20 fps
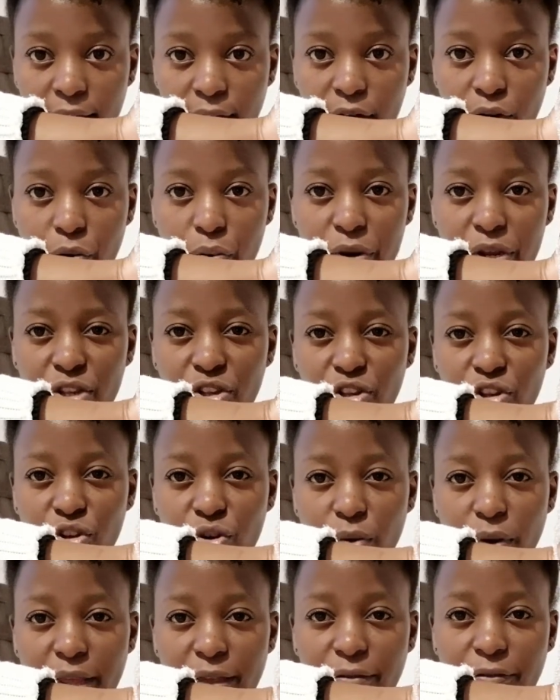
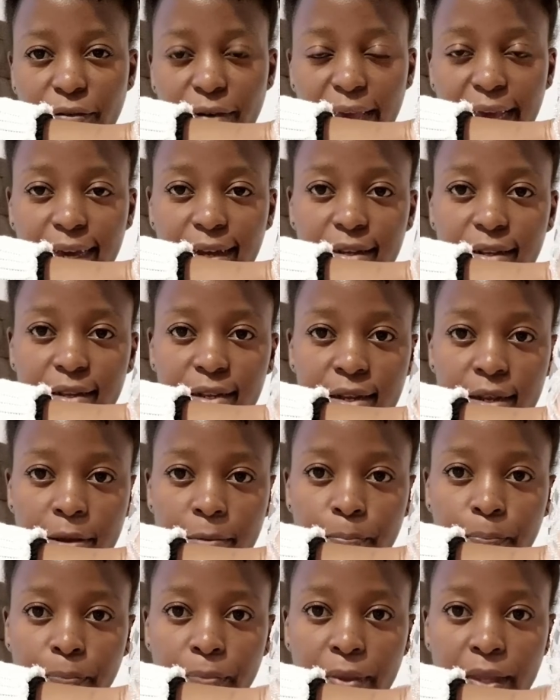crystal effect
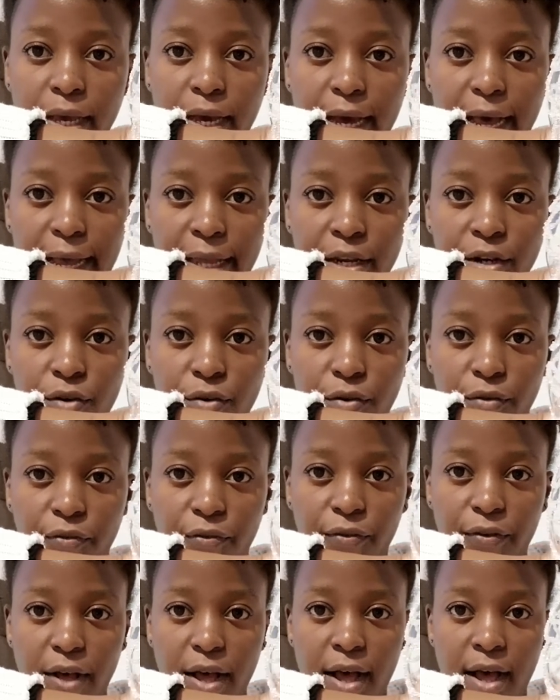kind
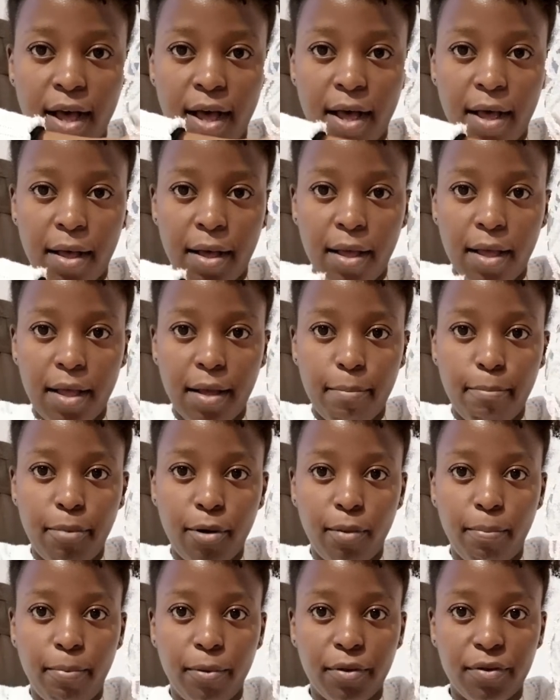of
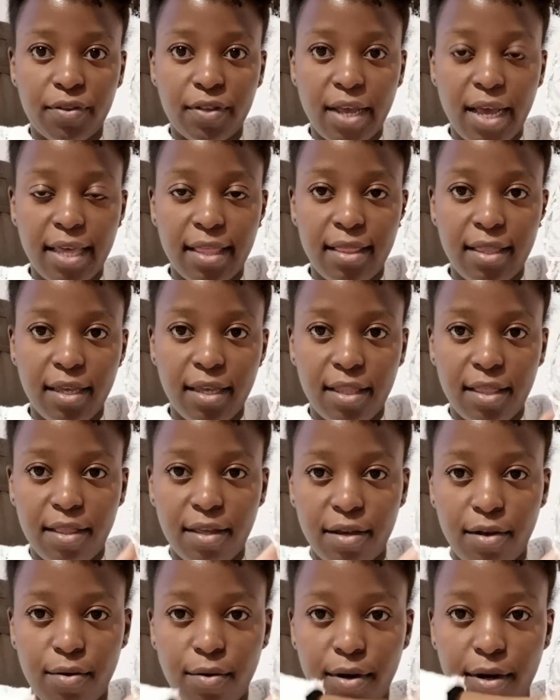bubbles. I think
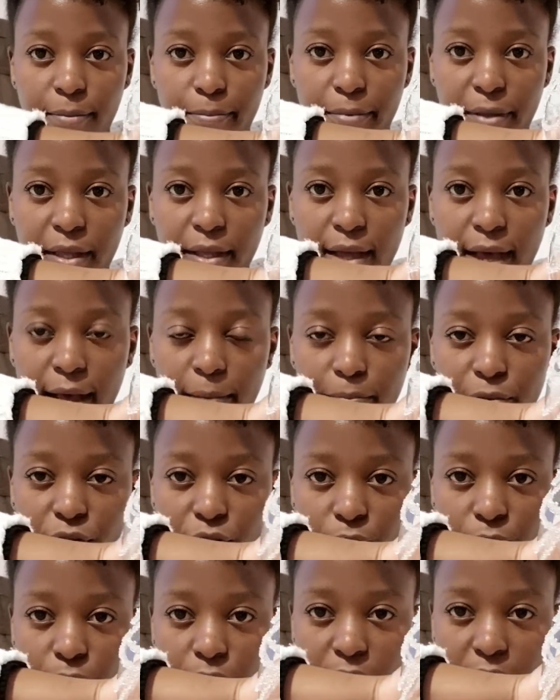they're gonna be
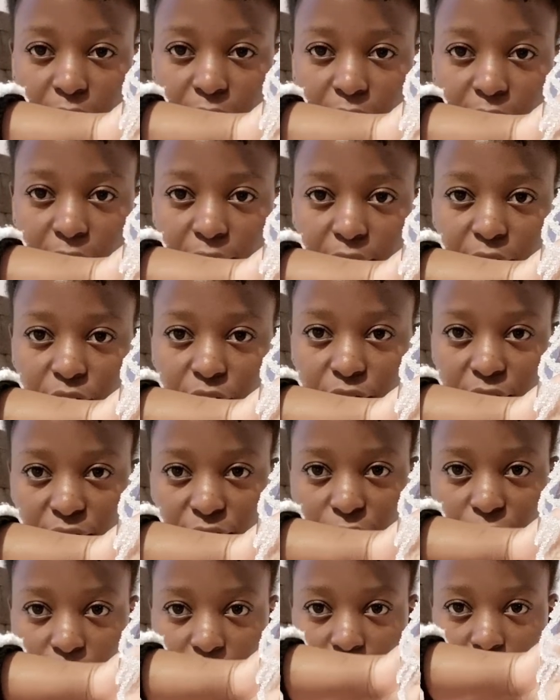absolutely delicious
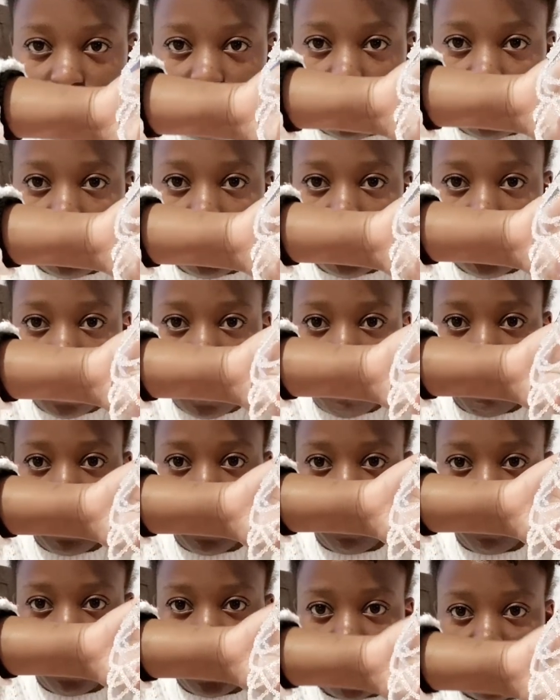for a
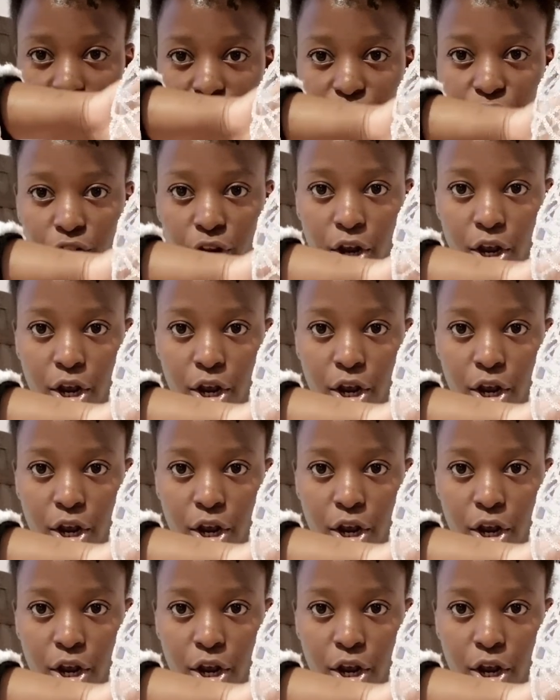glamorous